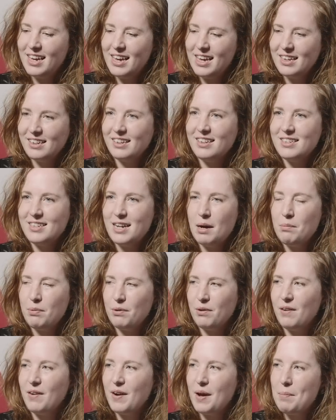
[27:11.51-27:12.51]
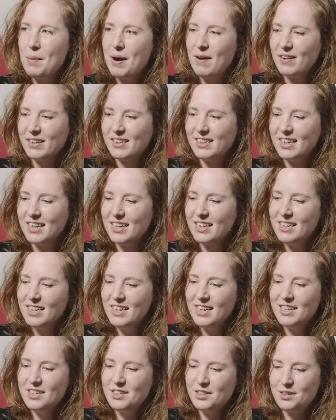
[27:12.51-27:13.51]
in contemporary America
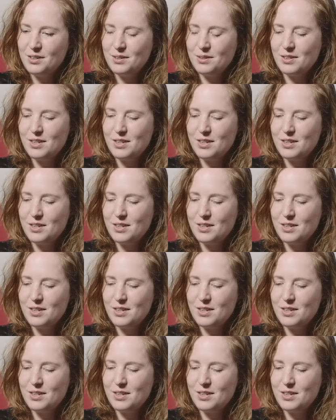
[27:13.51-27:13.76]
to